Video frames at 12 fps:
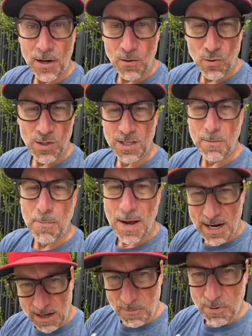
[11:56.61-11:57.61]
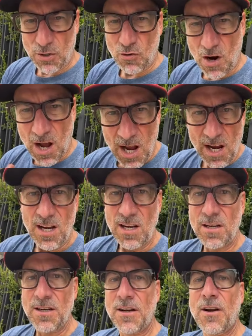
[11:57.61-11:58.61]
always get back up and try,
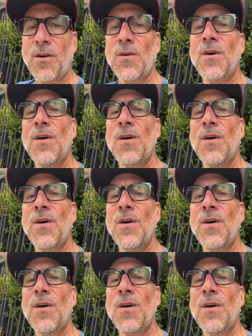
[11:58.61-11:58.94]
you know?